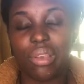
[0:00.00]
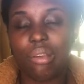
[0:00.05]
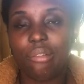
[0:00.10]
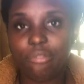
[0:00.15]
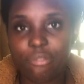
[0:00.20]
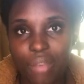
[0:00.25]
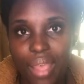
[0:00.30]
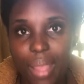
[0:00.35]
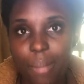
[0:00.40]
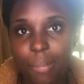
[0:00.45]

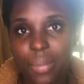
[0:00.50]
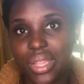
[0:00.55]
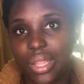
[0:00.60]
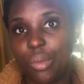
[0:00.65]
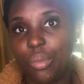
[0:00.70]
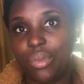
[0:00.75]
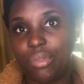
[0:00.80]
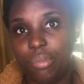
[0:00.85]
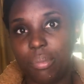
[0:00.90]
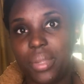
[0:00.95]
confinement that
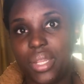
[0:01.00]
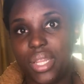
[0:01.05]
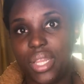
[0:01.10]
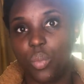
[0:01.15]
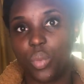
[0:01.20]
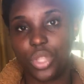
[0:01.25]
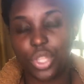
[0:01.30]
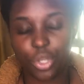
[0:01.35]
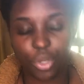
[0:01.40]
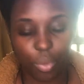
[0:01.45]
we've been in
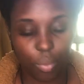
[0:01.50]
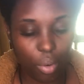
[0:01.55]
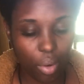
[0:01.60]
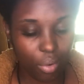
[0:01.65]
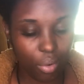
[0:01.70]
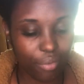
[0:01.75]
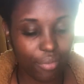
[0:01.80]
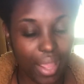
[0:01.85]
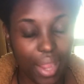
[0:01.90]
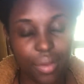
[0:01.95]
with the
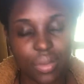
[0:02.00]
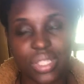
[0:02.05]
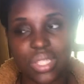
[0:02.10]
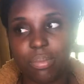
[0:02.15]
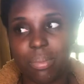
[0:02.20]
coronavirus.